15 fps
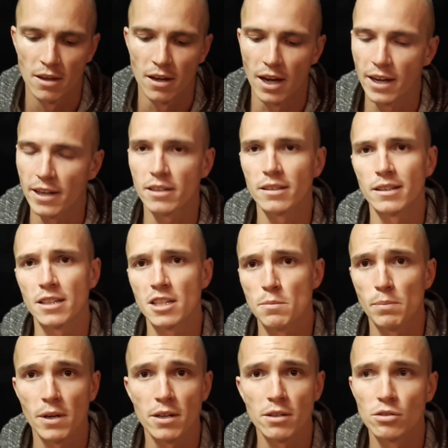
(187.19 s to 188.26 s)
I can
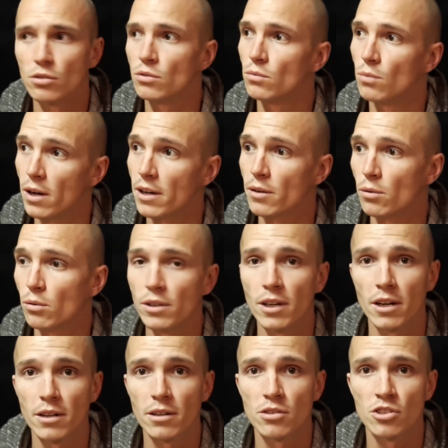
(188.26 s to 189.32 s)
explain to you why all the
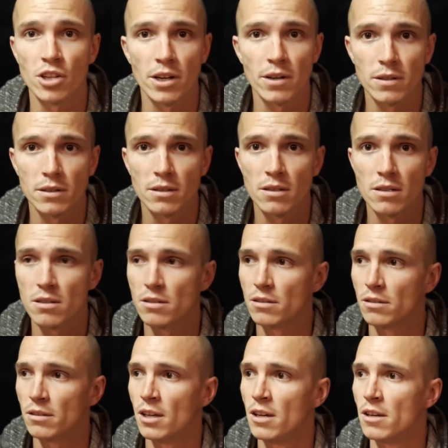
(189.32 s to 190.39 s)
other charities
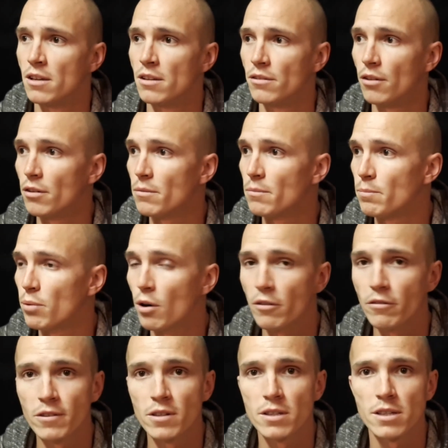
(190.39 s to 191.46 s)
and
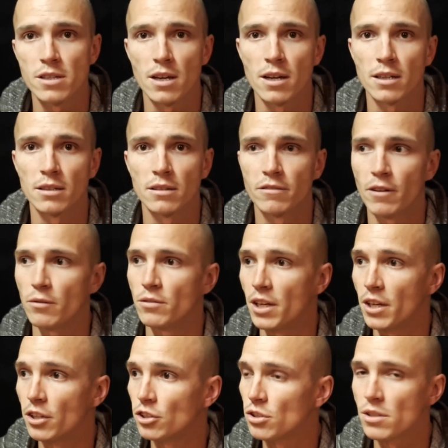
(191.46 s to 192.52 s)
non-profits and
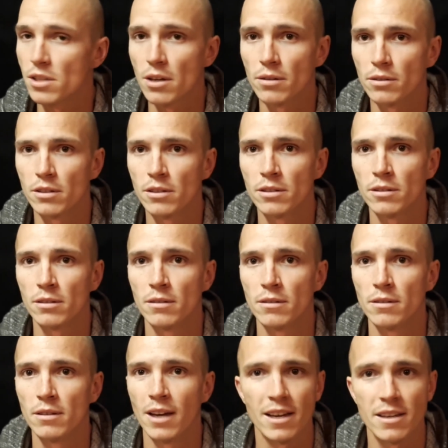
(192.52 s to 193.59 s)
foundations out there
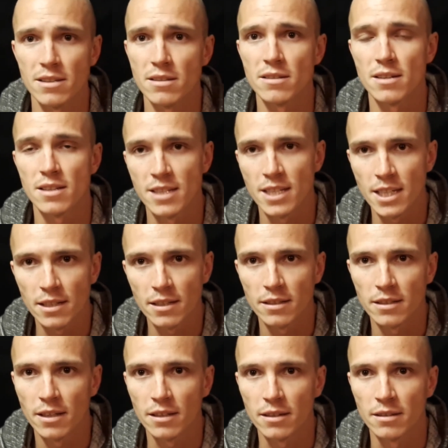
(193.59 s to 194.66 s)
hasn't succeeded
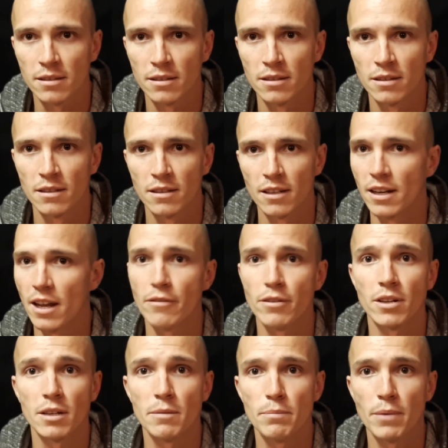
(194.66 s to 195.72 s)
yet in having
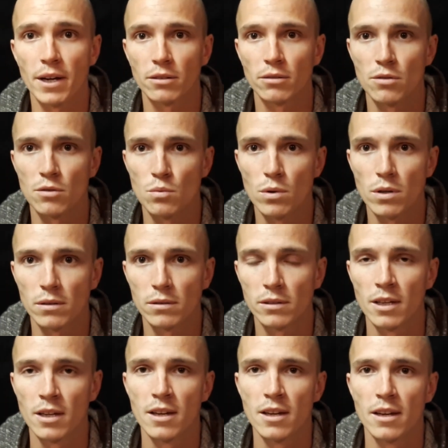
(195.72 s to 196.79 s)
an impact on this world,
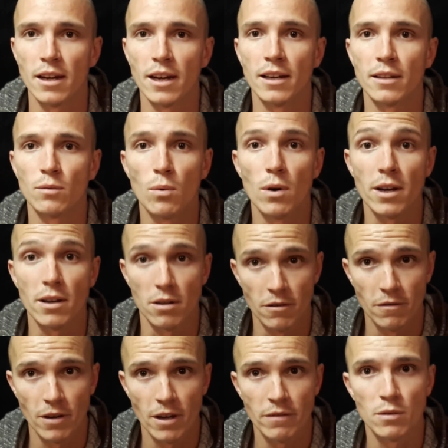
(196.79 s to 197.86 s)
and why
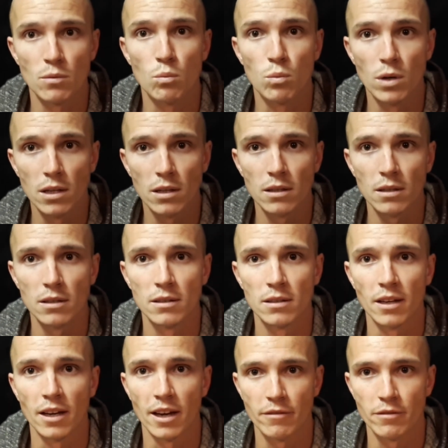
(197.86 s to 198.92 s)
Earthhaven will
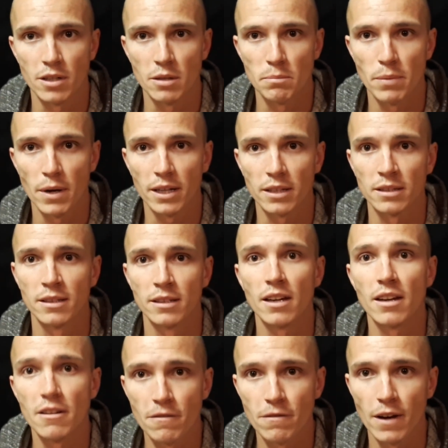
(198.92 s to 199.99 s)
have an impact.
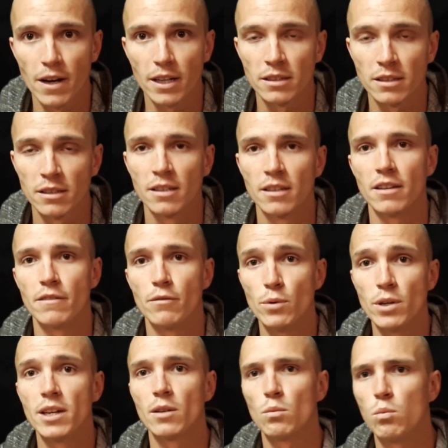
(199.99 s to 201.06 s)
In fact, if we
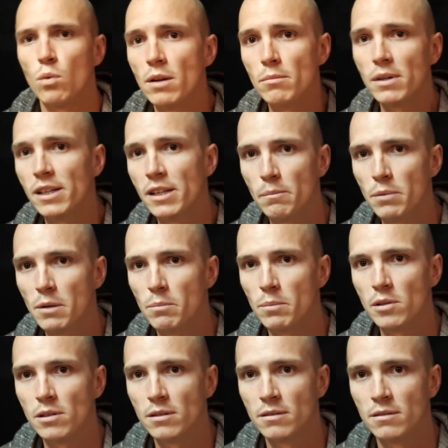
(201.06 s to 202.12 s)
get 1 million people
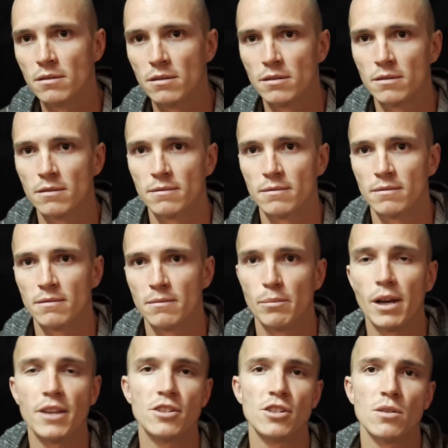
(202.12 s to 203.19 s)

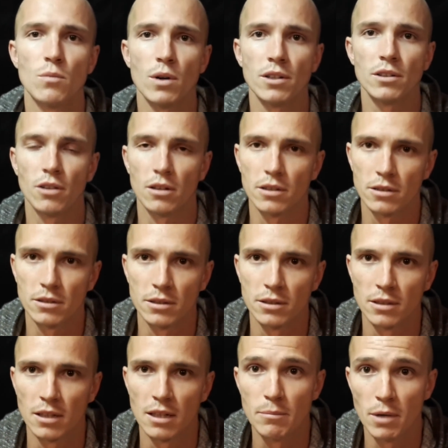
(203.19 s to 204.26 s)
pledging $1
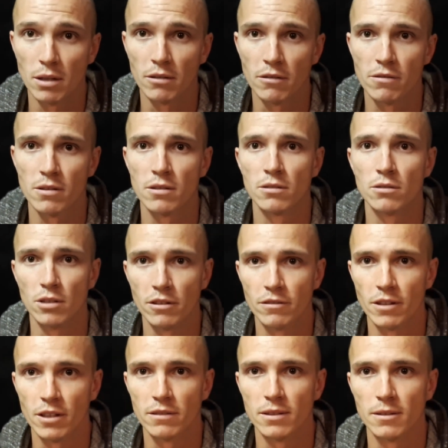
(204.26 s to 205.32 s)
a month to
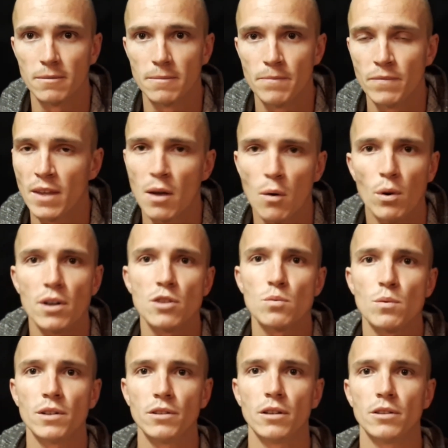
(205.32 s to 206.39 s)
Earthhaven. What is
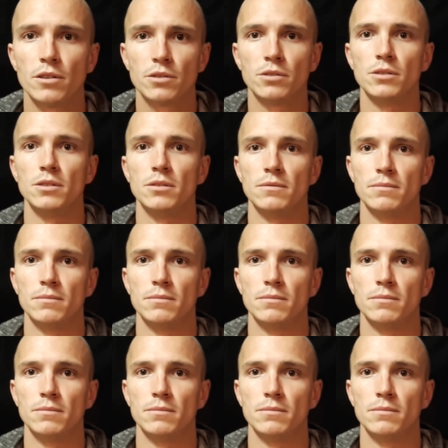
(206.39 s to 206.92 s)
$1 to you?